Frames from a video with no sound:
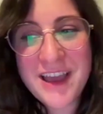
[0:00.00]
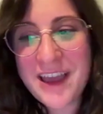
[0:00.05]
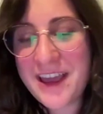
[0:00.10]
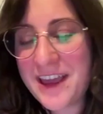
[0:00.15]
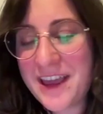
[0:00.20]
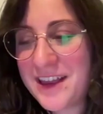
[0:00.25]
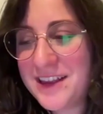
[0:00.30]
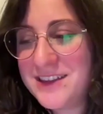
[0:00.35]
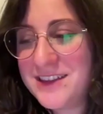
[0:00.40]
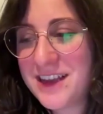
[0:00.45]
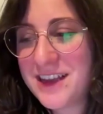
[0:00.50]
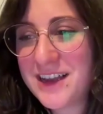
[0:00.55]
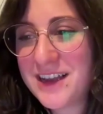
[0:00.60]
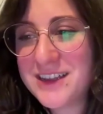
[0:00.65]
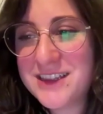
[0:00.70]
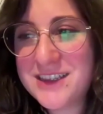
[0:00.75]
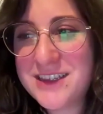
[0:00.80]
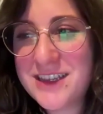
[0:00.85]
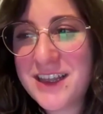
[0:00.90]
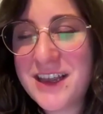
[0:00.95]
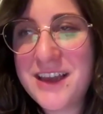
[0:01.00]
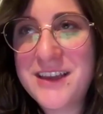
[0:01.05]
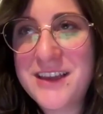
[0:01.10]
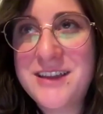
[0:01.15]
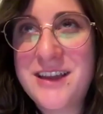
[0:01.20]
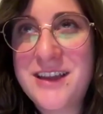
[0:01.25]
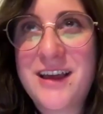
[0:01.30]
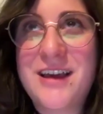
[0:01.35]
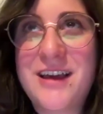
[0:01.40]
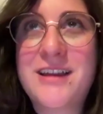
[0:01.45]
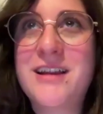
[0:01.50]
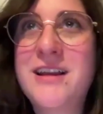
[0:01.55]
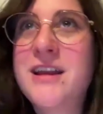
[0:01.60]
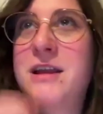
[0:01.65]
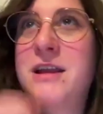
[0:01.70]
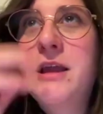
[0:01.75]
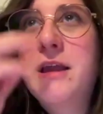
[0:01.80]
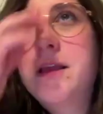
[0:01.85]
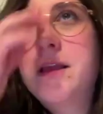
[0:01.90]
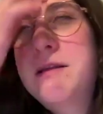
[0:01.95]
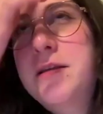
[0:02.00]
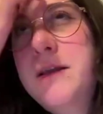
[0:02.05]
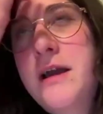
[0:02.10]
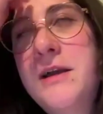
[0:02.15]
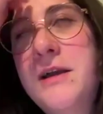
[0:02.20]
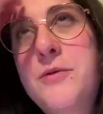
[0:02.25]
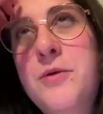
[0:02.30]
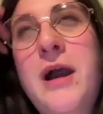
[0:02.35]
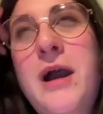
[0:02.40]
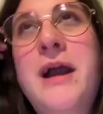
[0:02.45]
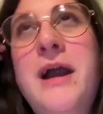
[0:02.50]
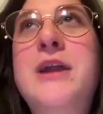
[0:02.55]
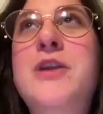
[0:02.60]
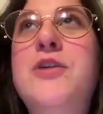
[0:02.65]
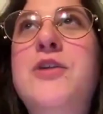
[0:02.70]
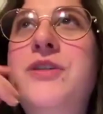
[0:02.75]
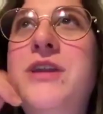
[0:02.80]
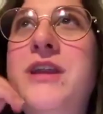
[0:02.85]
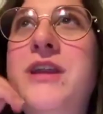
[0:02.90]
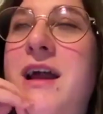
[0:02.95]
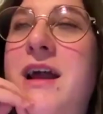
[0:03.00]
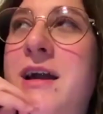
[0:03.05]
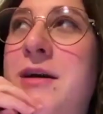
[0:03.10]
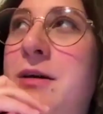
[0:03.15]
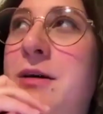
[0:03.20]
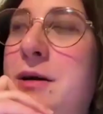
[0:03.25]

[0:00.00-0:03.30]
And I'd say that I know that